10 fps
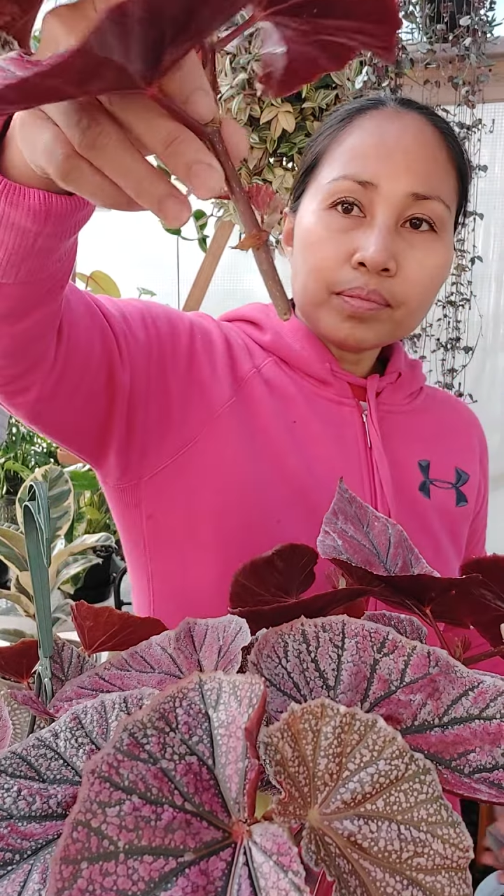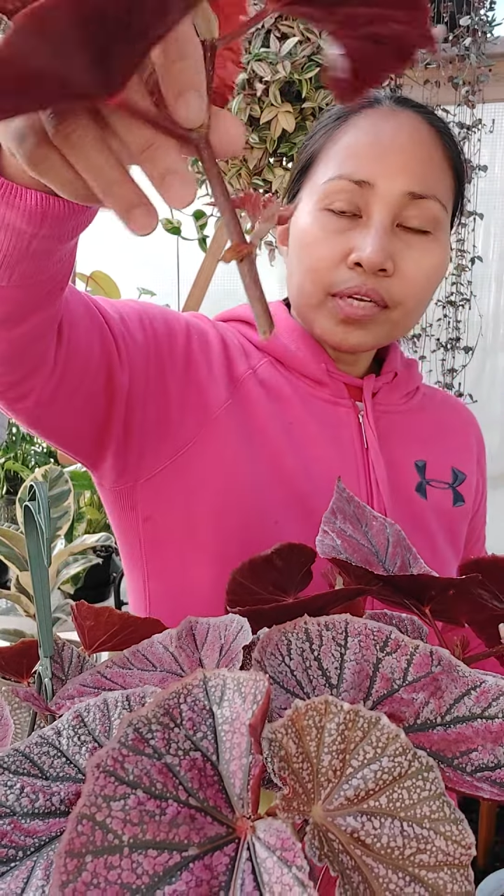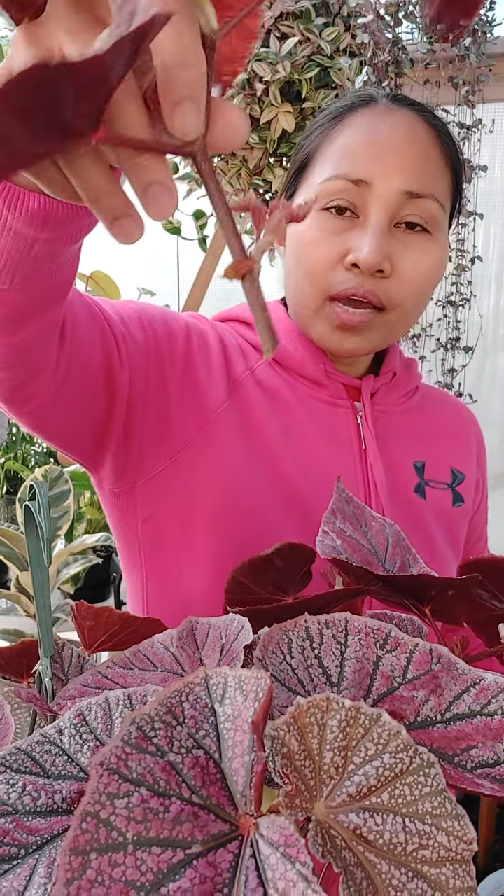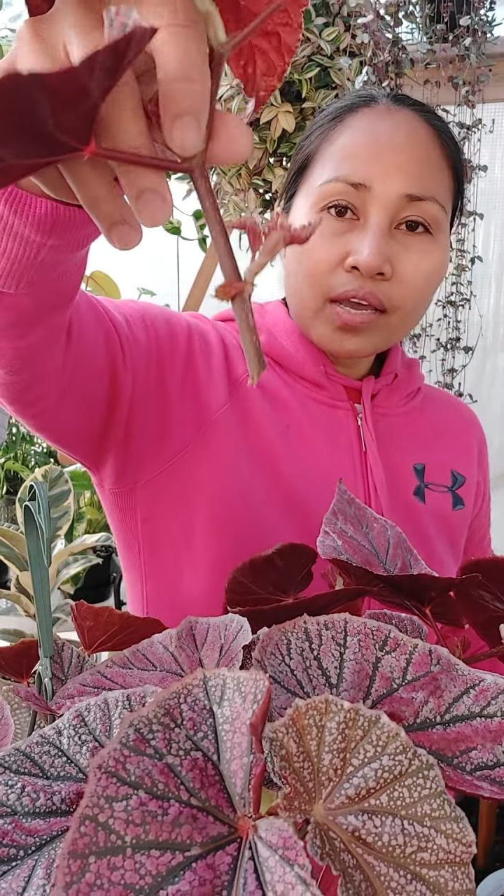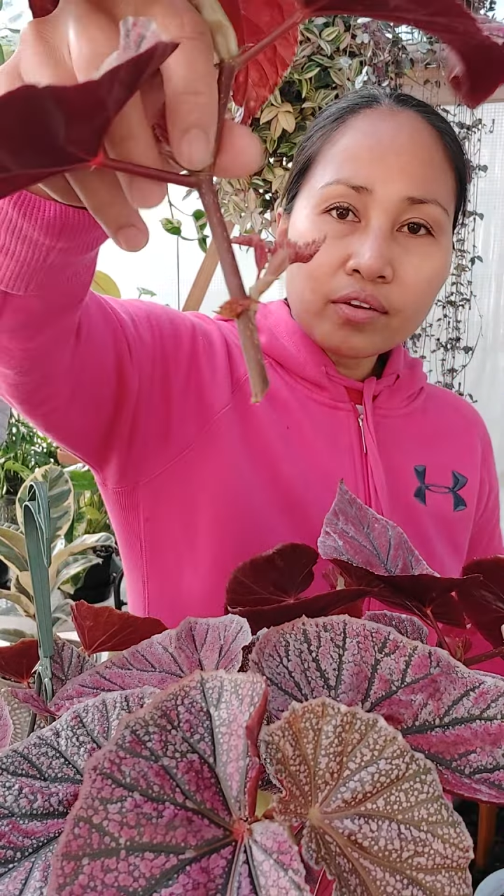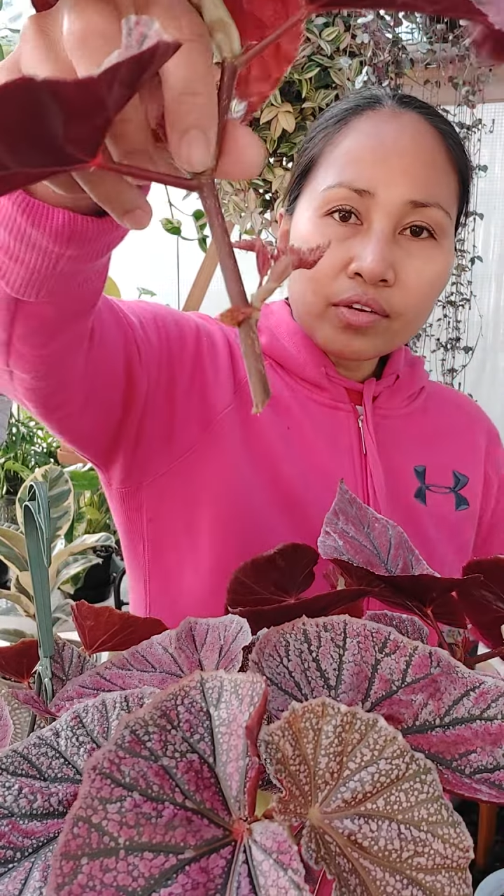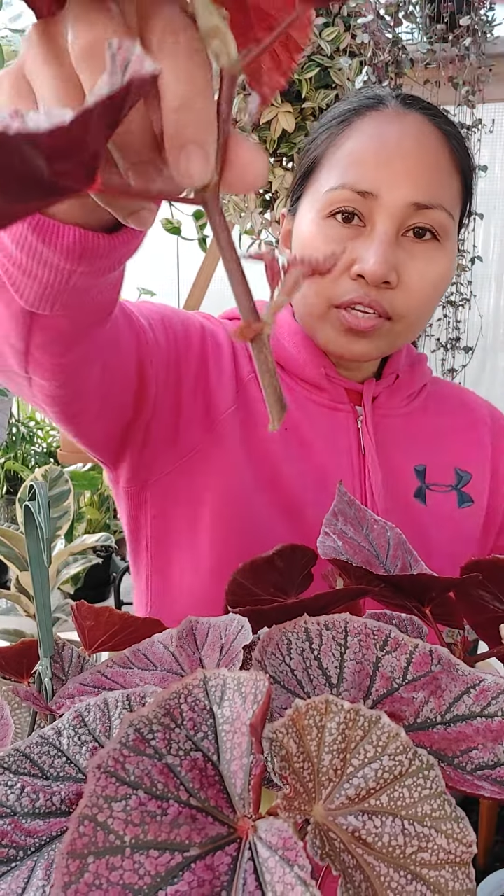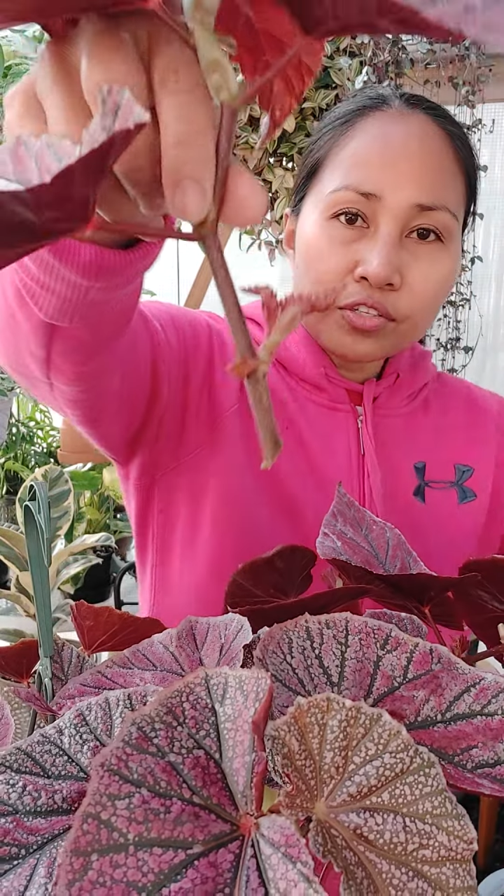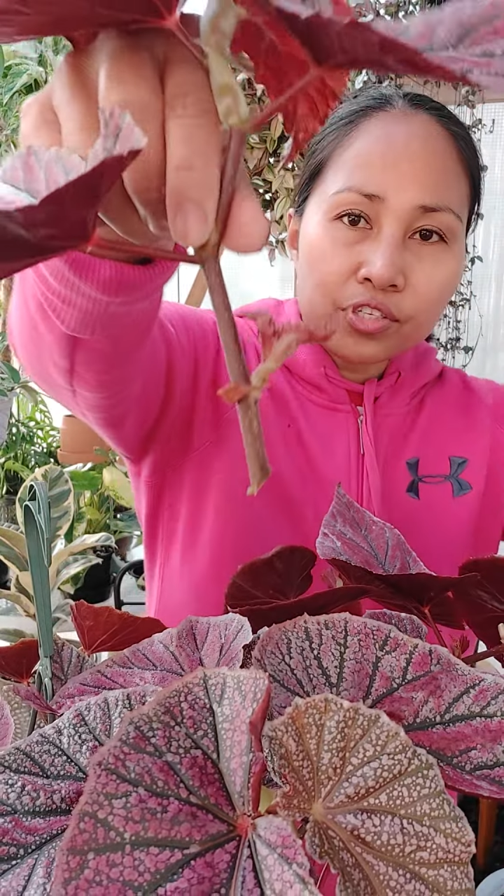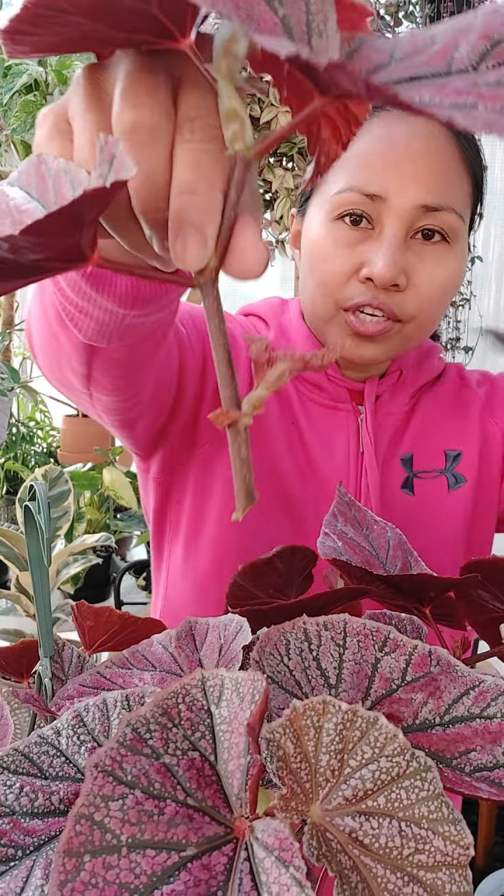but I don't
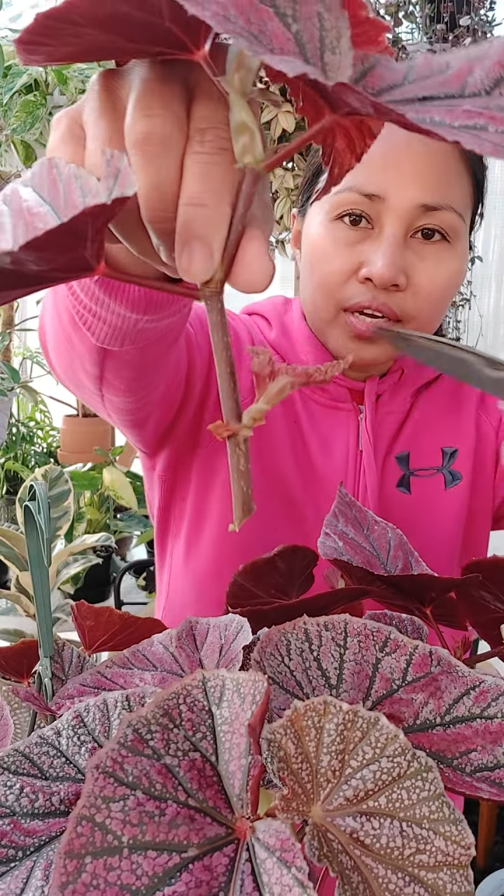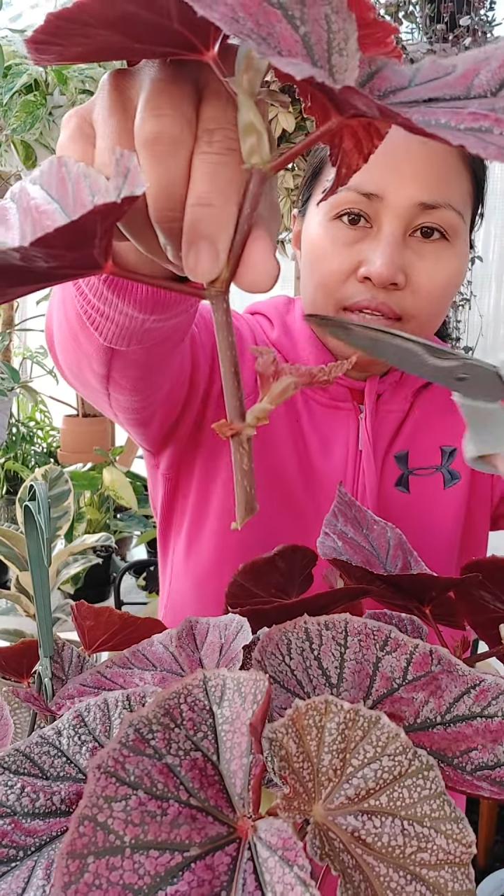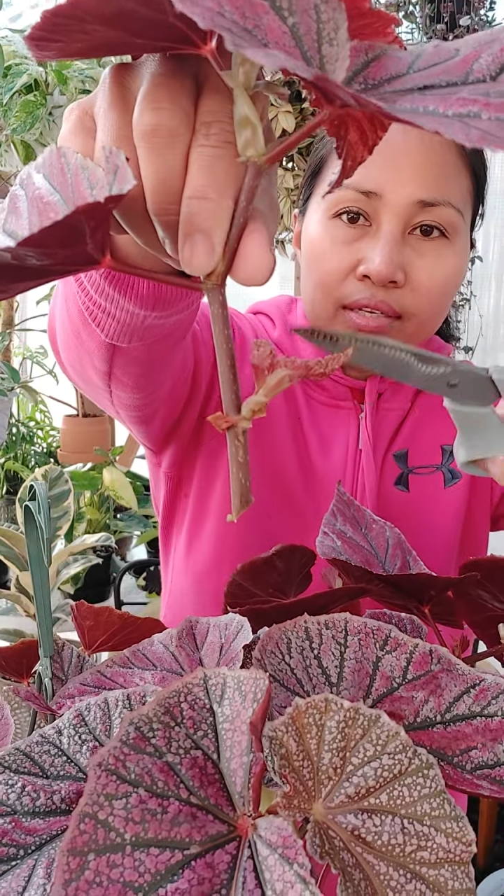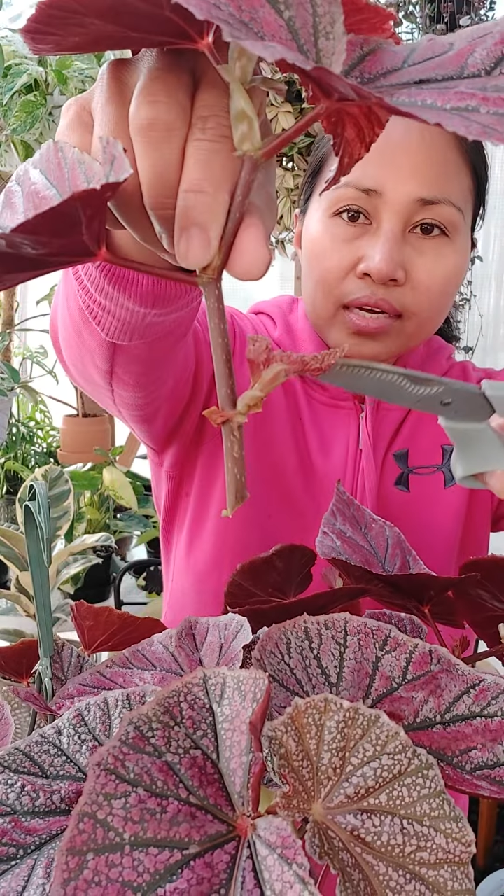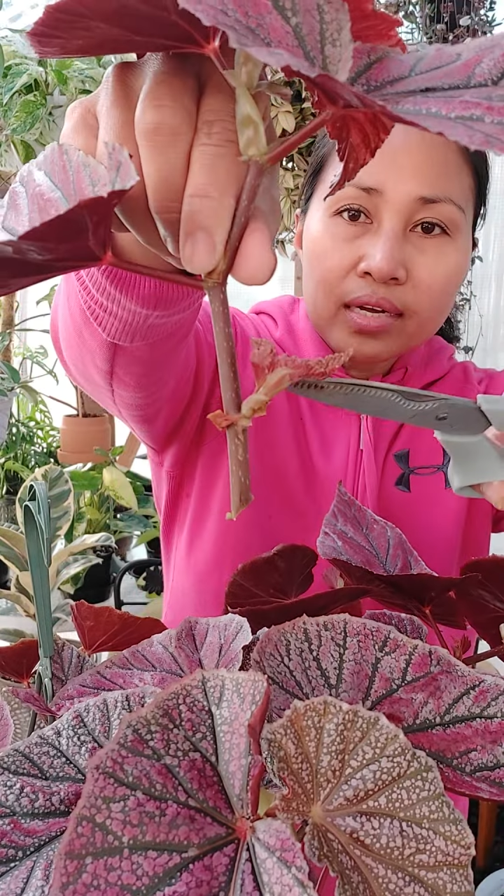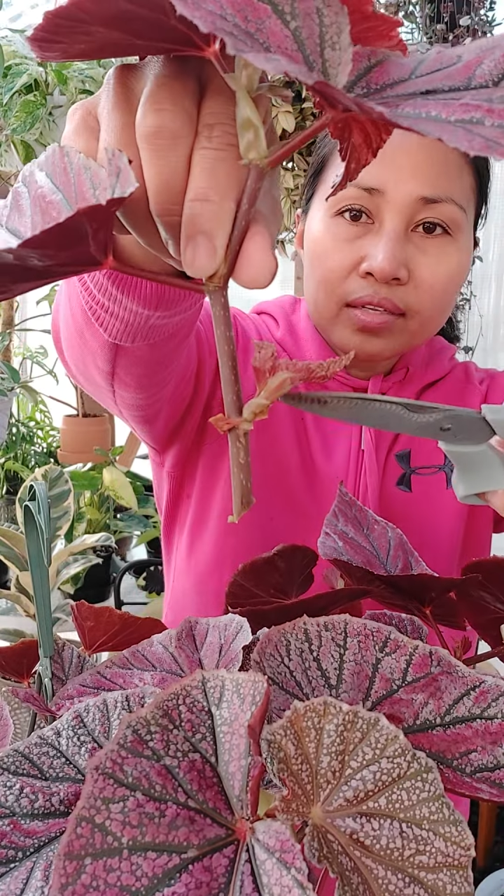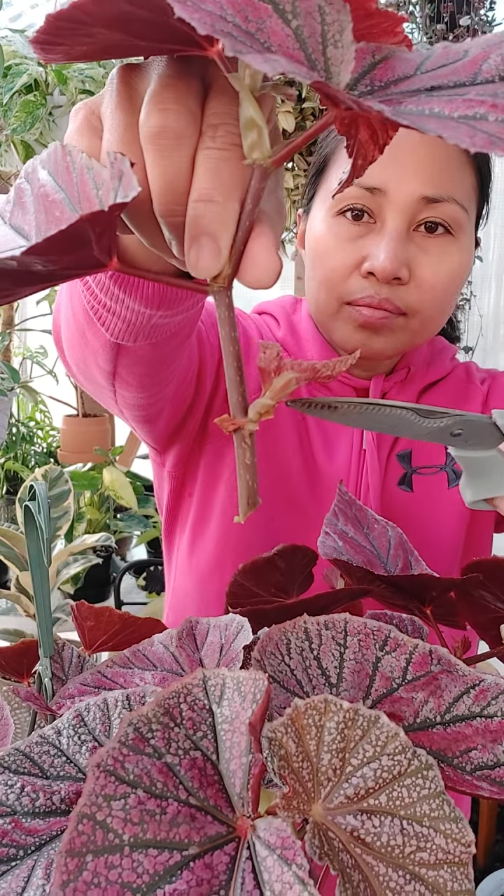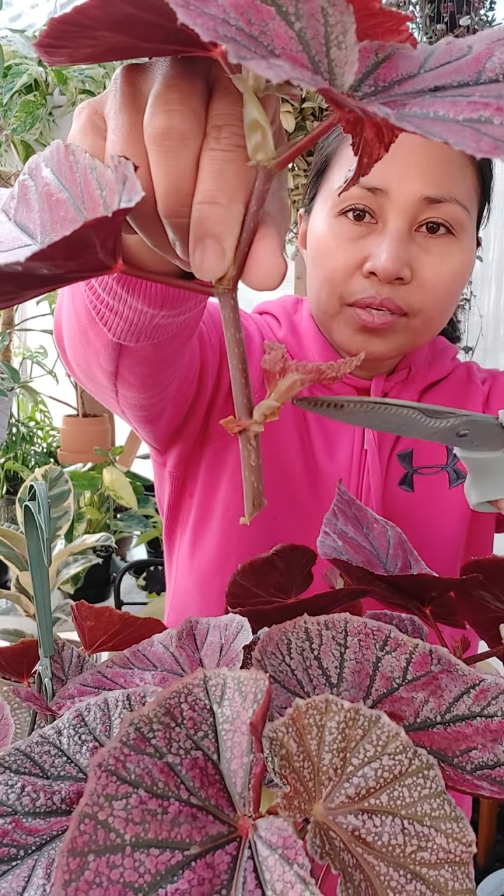need to cut that